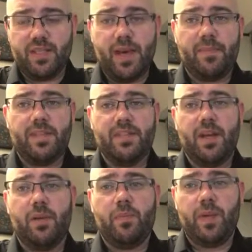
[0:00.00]
That means
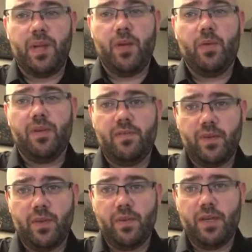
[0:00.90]
they are
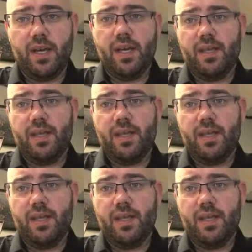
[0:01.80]
peer-reviewed.